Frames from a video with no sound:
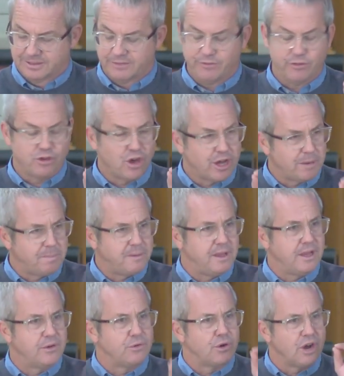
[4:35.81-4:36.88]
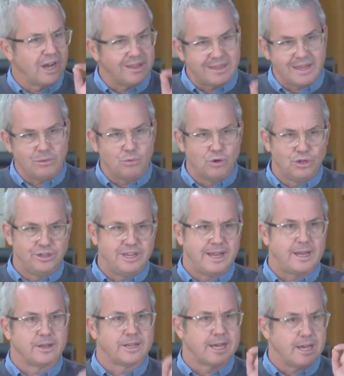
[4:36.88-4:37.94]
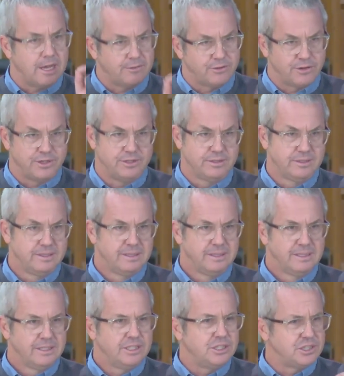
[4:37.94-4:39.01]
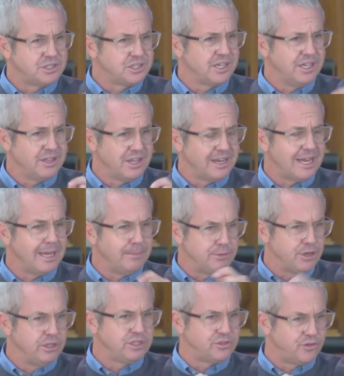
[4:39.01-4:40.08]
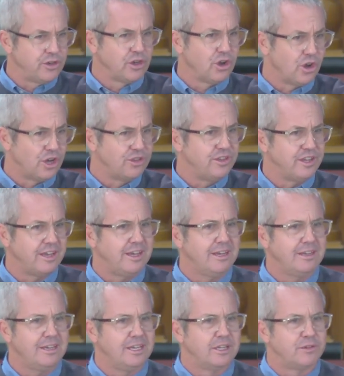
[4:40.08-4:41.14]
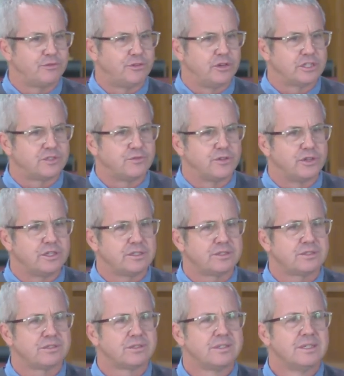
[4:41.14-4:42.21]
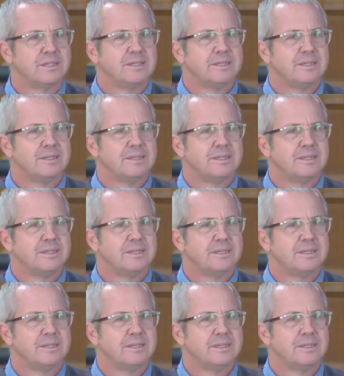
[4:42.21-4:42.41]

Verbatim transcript: If you've got a pen, write that word down covenant. Did you see the name used for God there in the first verse?